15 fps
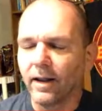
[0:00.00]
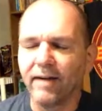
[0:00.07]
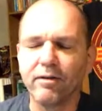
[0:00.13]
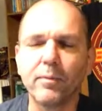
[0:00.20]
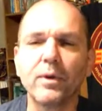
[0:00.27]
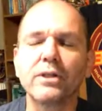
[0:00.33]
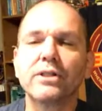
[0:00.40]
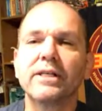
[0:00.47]

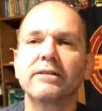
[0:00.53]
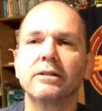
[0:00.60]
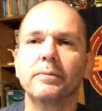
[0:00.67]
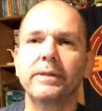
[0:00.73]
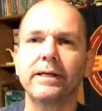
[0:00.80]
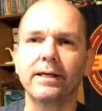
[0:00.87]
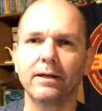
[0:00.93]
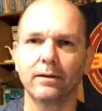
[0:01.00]
everyone seems to
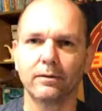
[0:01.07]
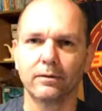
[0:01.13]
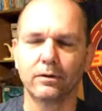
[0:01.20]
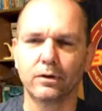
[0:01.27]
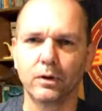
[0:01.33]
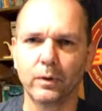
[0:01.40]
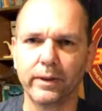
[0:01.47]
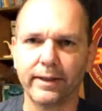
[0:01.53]
be
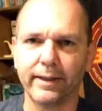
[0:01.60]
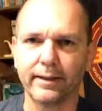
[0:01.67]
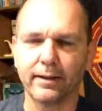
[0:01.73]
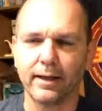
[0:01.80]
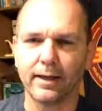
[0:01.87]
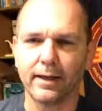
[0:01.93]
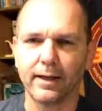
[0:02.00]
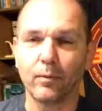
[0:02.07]
doing it.
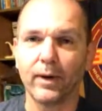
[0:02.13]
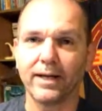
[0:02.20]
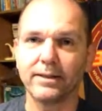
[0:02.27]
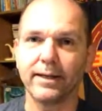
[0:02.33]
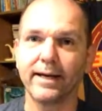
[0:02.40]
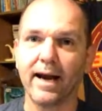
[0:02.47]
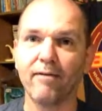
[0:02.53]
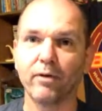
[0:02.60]
When I
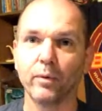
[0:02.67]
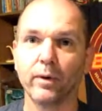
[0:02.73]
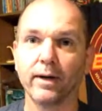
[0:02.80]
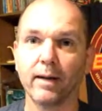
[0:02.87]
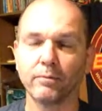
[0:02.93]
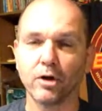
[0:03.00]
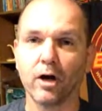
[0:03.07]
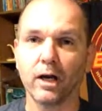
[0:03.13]
say everyone,
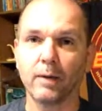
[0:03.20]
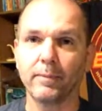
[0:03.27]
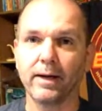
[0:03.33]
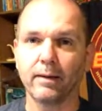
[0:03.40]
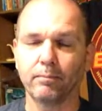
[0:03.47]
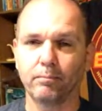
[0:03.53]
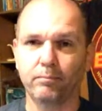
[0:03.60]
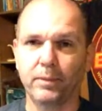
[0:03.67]
I'm talking
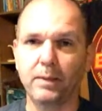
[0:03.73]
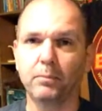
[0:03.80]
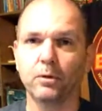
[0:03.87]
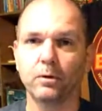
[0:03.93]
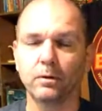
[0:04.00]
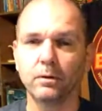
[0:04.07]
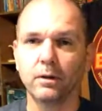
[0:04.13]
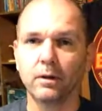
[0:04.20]
about
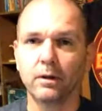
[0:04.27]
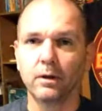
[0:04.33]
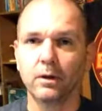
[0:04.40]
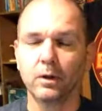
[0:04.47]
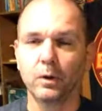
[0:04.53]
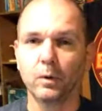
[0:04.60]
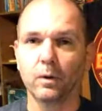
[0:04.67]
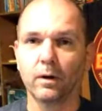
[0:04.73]
people
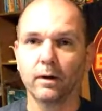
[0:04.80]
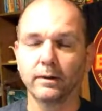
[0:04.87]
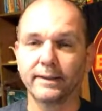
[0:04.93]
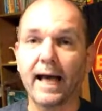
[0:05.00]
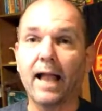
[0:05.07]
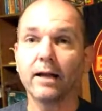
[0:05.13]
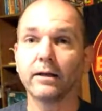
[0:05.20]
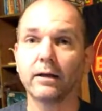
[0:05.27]
who are
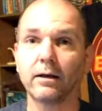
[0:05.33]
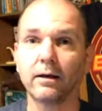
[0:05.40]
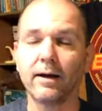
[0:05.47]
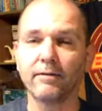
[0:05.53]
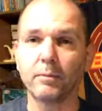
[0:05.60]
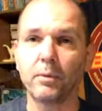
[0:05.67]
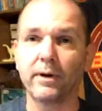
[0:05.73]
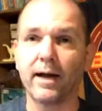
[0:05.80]
talented
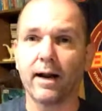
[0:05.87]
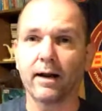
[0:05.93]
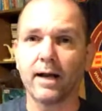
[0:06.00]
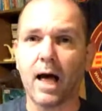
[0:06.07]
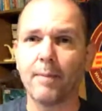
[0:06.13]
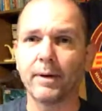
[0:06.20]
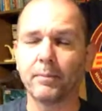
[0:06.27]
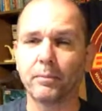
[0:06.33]
enough to put out a
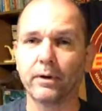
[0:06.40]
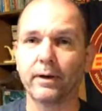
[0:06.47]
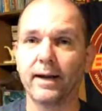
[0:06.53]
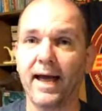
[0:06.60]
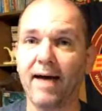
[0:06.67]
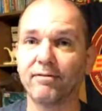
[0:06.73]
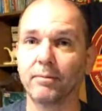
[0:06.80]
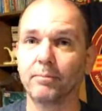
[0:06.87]
comic but
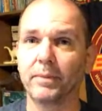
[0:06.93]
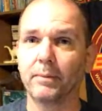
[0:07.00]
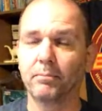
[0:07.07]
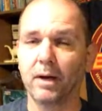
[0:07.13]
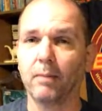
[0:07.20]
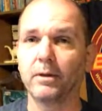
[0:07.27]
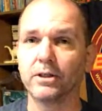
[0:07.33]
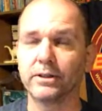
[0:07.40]
haven't been
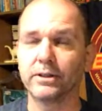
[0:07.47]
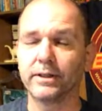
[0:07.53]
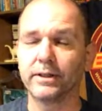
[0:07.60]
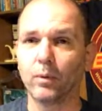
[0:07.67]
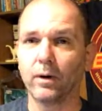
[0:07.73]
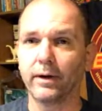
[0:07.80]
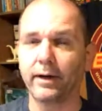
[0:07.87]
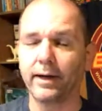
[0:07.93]
published
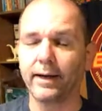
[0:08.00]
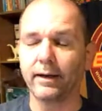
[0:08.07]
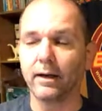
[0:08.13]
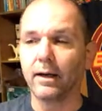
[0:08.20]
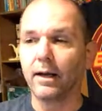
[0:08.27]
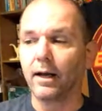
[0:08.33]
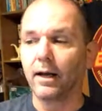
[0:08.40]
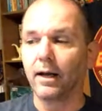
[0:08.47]
anywhere yet.
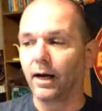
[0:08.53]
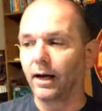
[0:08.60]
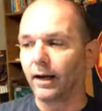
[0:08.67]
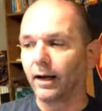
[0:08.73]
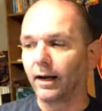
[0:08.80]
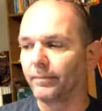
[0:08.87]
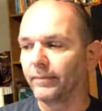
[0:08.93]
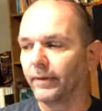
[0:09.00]

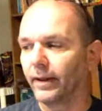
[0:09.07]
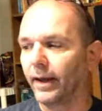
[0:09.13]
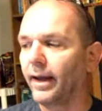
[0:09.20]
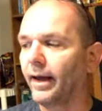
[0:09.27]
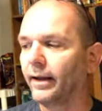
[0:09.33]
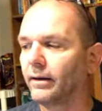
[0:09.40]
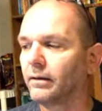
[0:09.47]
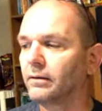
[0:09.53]

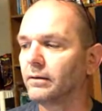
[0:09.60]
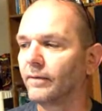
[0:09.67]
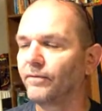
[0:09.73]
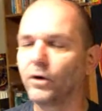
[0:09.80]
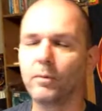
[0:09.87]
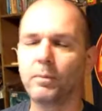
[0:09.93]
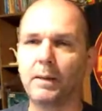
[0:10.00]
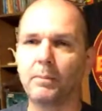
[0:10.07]
And a
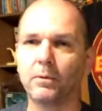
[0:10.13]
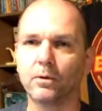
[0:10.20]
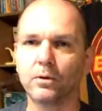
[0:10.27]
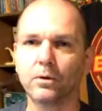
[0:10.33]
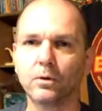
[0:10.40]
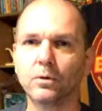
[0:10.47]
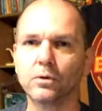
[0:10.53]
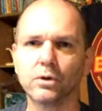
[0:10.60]
few people
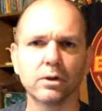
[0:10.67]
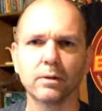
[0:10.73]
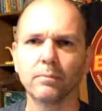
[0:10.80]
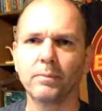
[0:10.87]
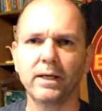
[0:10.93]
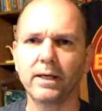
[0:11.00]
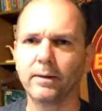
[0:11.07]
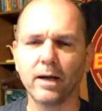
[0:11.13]
who shouldn't
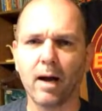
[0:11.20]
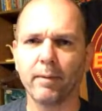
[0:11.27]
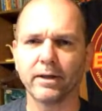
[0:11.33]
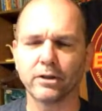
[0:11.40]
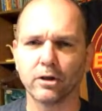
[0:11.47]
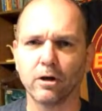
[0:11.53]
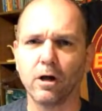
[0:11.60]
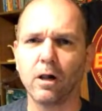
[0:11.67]
be in
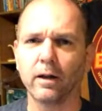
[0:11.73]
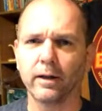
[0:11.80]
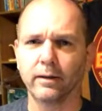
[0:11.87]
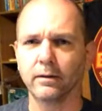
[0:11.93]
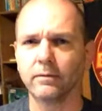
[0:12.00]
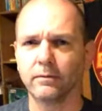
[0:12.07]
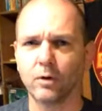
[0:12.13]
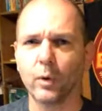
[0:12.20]
comics at all
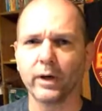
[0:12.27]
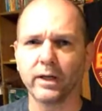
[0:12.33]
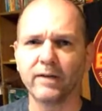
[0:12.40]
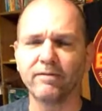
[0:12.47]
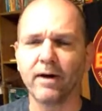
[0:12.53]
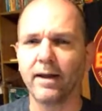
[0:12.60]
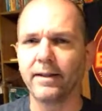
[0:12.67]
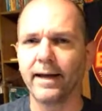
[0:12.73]
and quickly
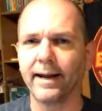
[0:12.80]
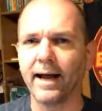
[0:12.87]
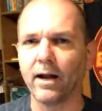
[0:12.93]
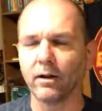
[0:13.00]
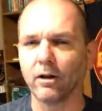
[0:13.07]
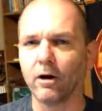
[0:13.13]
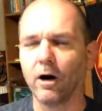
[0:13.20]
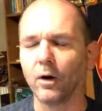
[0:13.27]
find that
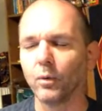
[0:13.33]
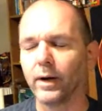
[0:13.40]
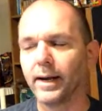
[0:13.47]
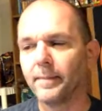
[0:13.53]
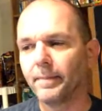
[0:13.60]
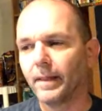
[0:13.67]
out the hard way.